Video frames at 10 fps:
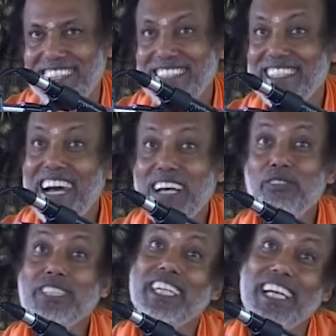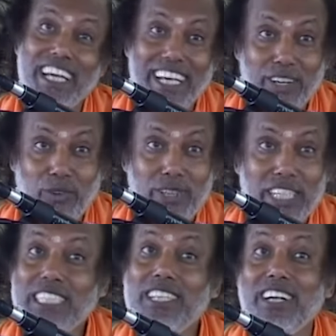The guy who is healing you,
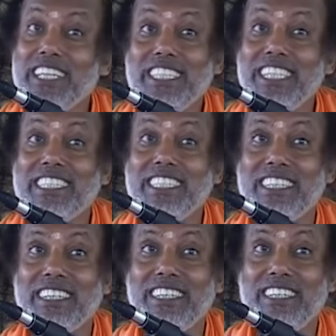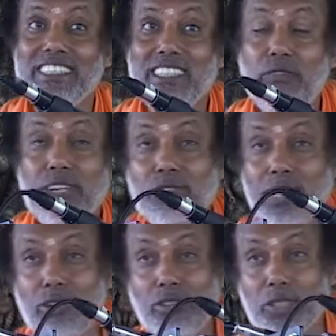is he not diseased? Then why do
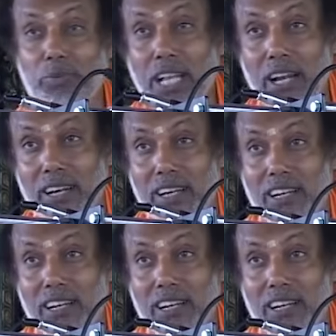they go to hospital?